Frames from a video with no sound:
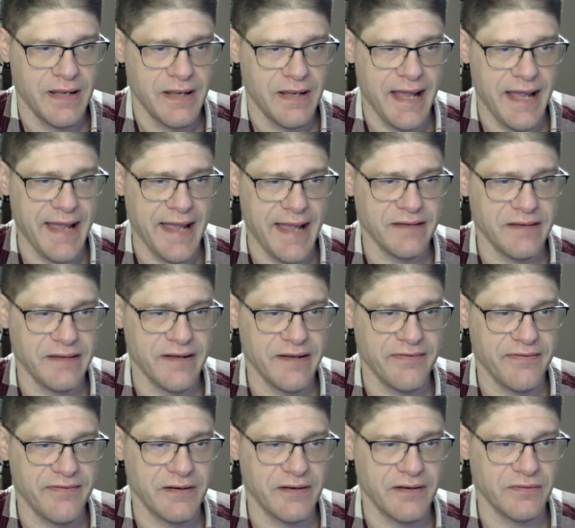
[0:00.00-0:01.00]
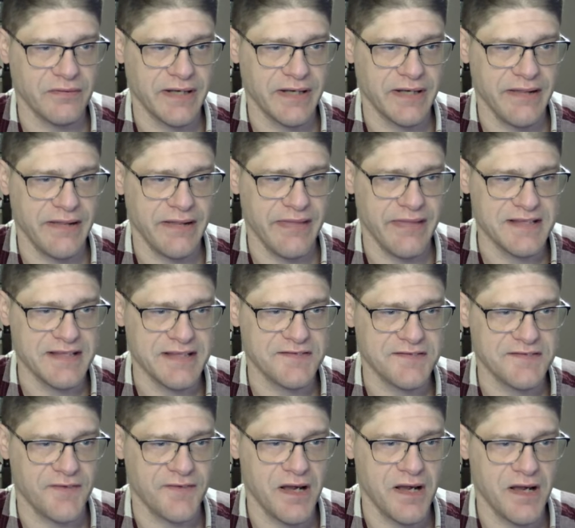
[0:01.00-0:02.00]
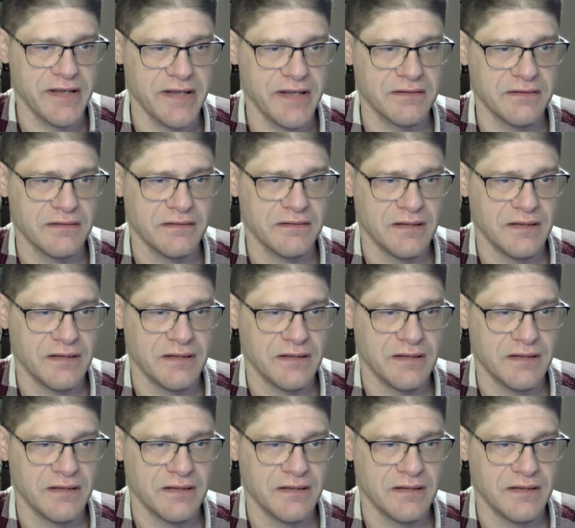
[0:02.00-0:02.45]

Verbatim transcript: And I thought, okay, that's fine.